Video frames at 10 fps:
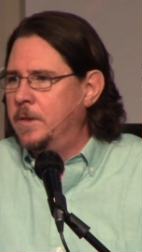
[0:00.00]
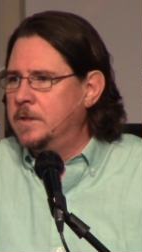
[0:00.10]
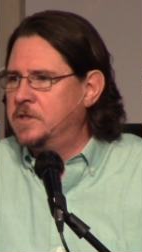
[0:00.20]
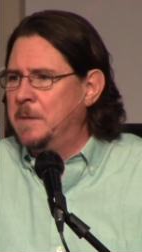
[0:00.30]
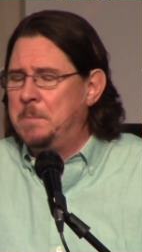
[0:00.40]

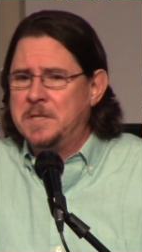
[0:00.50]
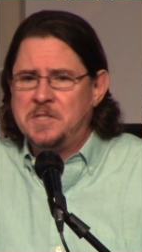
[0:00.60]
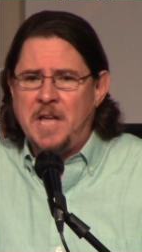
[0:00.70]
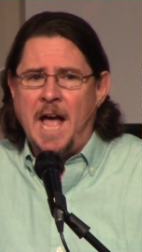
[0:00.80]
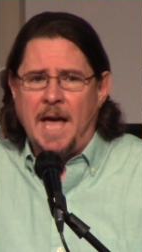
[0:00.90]
Simple
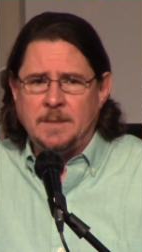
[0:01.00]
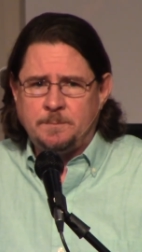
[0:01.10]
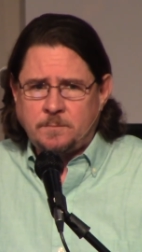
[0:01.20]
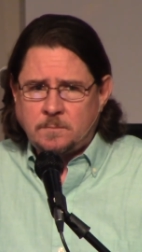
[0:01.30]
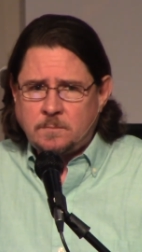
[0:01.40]
as that.
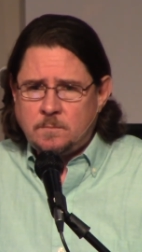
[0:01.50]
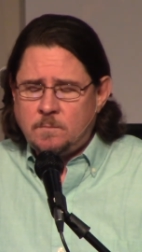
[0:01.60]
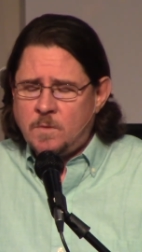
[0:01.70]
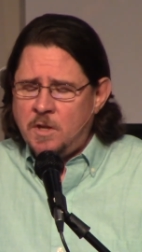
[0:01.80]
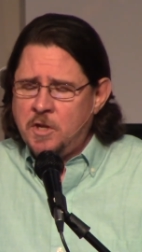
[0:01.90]

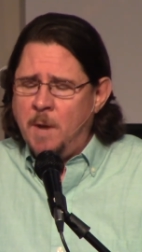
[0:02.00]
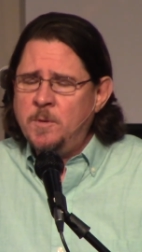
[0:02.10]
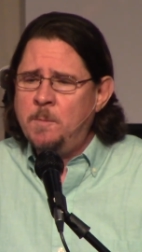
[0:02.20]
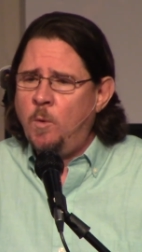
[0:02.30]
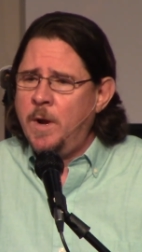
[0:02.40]

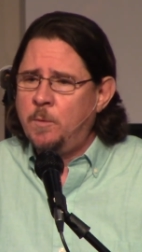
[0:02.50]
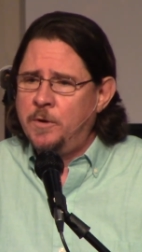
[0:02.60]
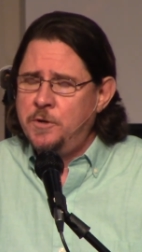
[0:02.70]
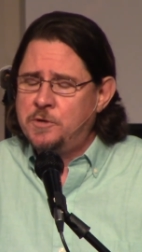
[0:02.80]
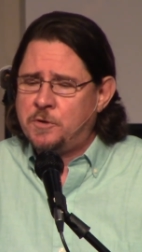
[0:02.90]
Come to a point
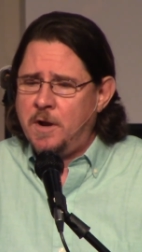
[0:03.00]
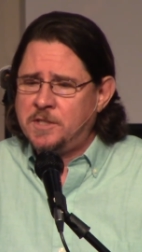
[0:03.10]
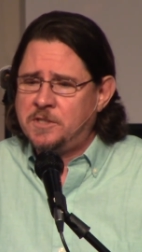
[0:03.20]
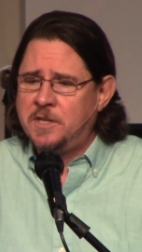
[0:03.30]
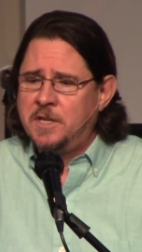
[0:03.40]
where you
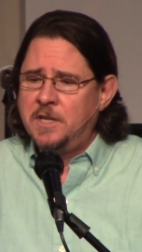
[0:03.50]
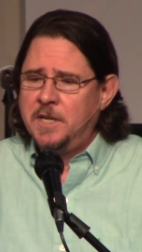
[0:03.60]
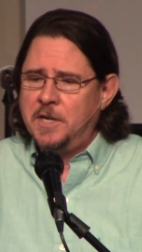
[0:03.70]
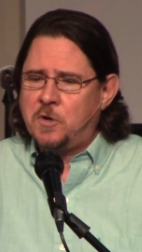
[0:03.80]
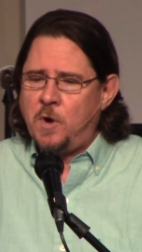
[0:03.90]
trust
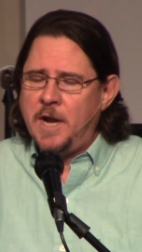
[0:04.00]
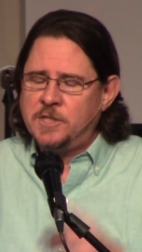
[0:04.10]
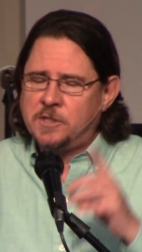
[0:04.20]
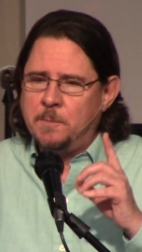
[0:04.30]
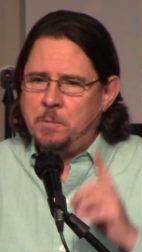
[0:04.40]
in
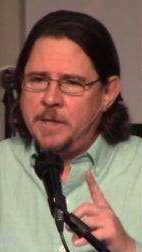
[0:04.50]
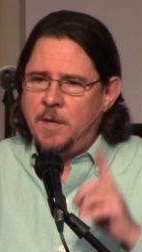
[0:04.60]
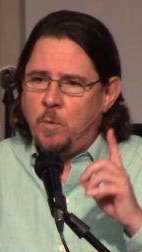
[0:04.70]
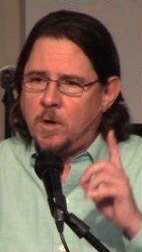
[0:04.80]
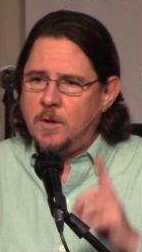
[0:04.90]
Christ's
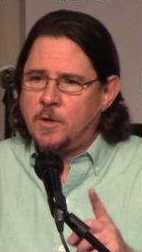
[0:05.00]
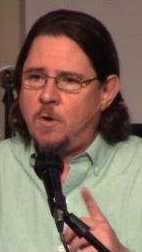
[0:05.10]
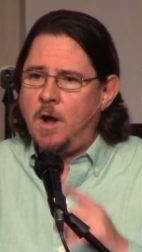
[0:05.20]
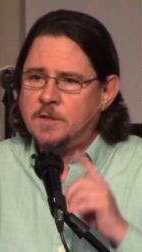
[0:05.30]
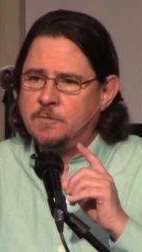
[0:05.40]
completed work on the
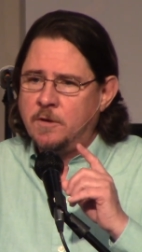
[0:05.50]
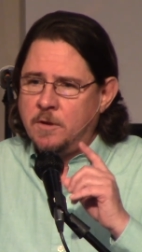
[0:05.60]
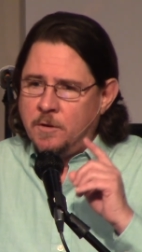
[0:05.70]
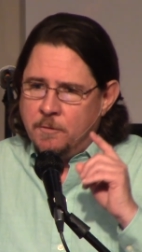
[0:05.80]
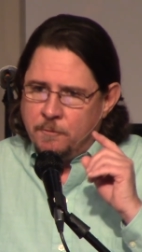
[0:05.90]
cross
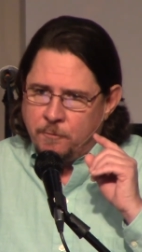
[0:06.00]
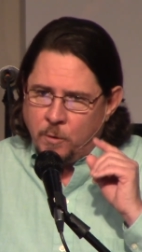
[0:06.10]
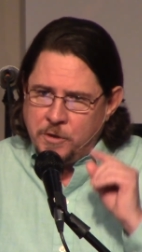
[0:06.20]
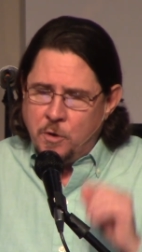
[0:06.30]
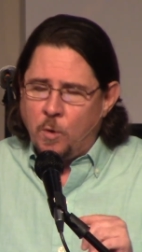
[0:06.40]

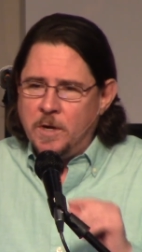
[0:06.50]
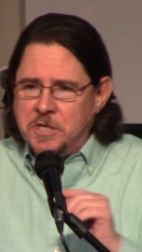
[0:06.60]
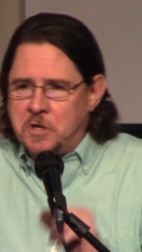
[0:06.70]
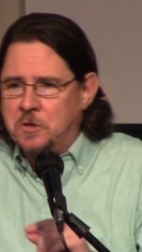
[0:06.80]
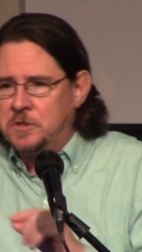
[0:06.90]
for your
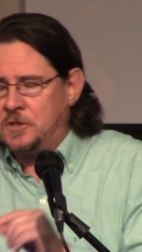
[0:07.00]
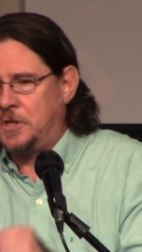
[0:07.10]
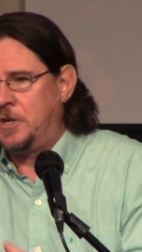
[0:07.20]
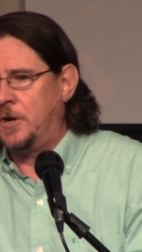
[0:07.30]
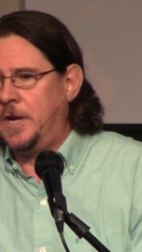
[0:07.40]
eternal
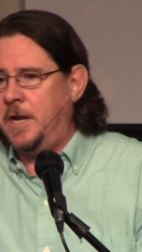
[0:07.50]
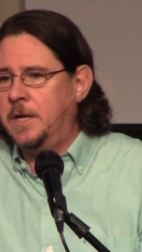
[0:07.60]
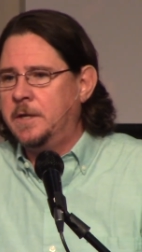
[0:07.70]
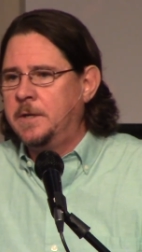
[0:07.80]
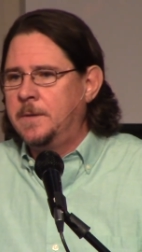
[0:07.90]
security
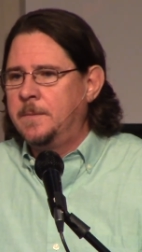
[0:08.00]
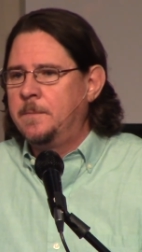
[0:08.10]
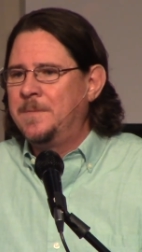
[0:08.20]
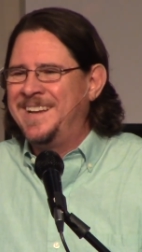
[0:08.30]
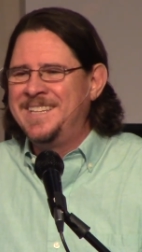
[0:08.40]

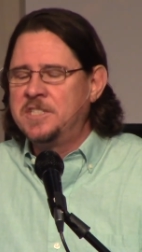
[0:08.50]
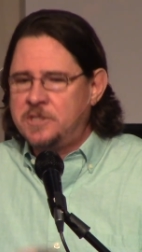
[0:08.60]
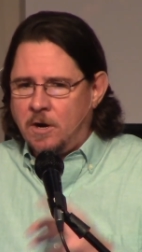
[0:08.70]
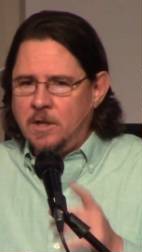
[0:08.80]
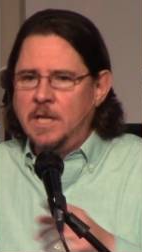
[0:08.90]
and then
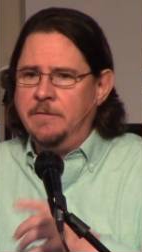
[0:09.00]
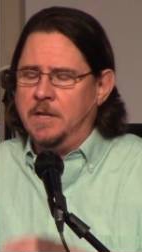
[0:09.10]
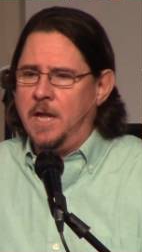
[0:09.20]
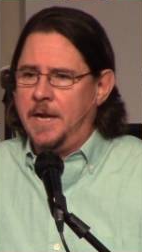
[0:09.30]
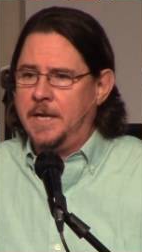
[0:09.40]
start
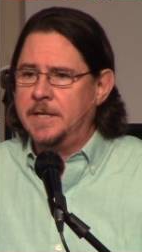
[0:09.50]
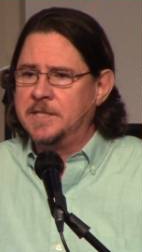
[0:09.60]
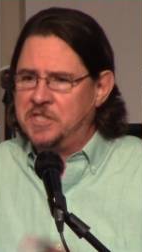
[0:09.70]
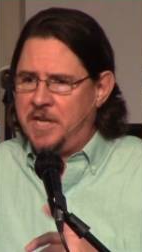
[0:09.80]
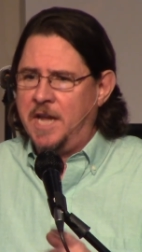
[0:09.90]
living like it
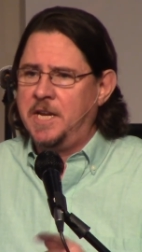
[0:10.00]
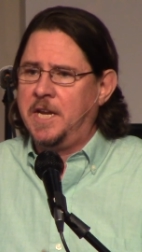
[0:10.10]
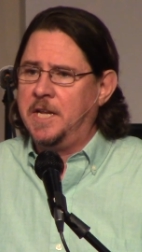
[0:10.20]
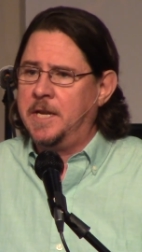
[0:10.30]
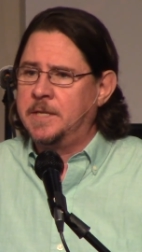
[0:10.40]
and
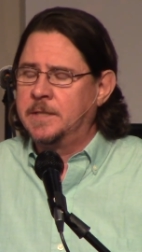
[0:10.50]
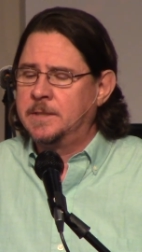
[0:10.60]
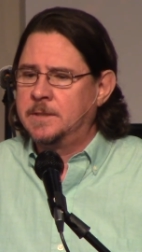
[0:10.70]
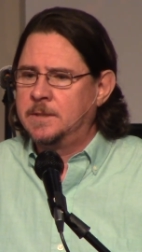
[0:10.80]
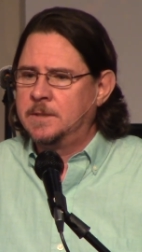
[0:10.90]
standing in it
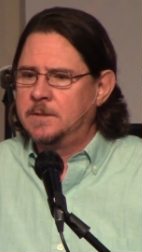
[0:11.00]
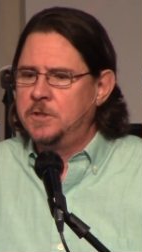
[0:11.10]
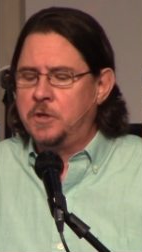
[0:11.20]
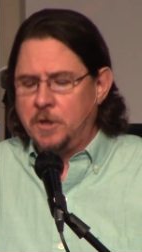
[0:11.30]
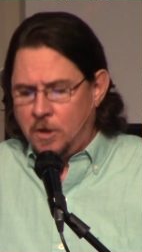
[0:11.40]

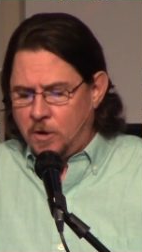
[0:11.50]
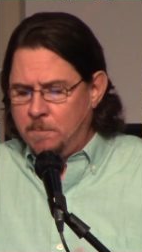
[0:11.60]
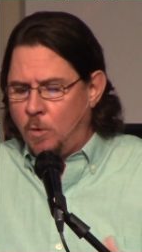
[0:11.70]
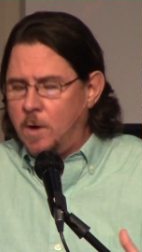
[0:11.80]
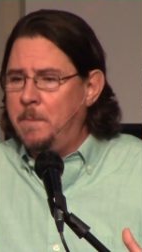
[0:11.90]
you can
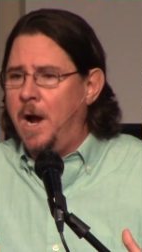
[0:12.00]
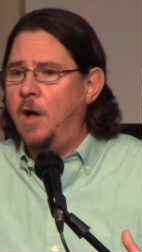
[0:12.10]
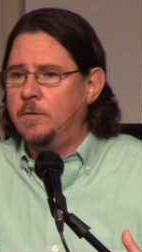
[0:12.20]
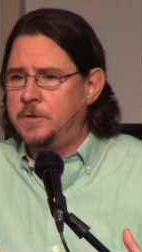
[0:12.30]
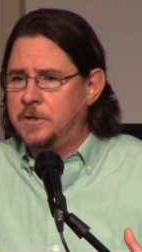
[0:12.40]
learn more
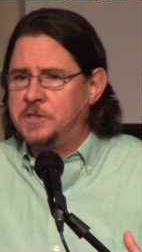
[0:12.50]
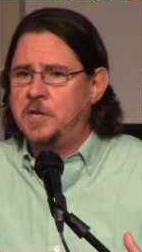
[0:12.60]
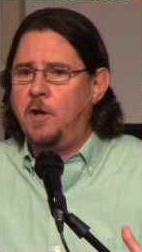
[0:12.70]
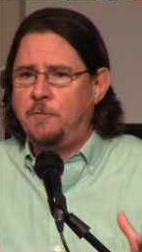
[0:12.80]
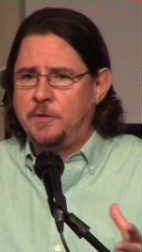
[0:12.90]
about
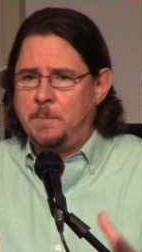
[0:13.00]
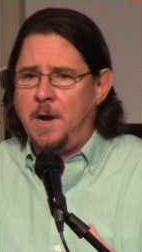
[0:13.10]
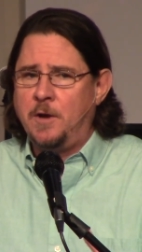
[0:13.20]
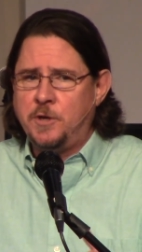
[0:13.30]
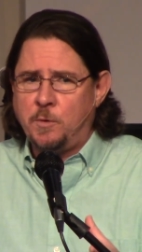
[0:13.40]
yourself and
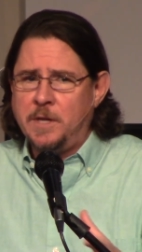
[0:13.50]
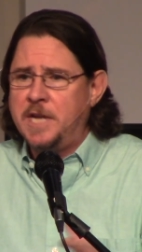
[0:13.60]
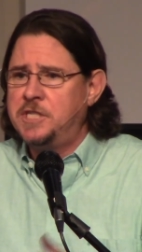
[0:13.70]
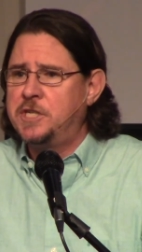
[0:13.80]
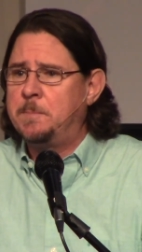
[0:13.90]
about your
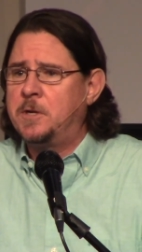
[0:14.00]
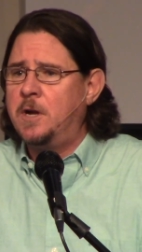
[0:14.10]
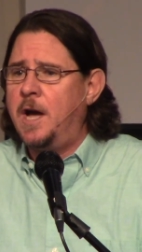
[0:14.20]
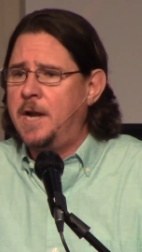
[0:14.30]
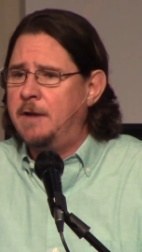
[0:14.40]
relationship to
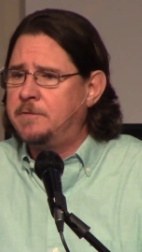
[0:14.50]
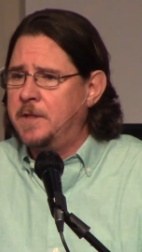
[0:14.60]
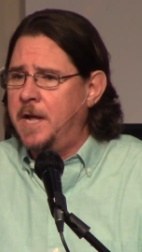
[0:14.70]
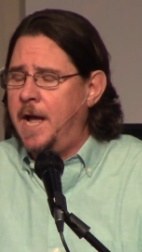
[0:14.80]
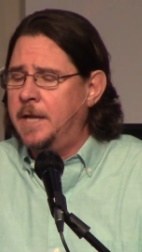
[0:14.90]
God
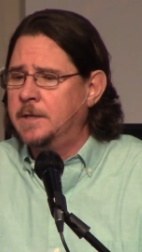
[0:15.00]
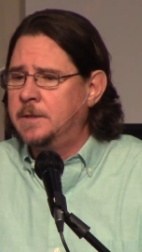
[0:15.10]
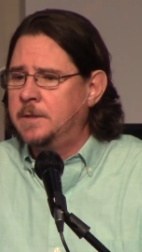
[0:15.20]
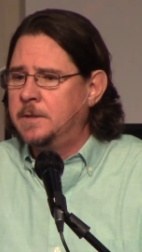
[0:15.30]
after that.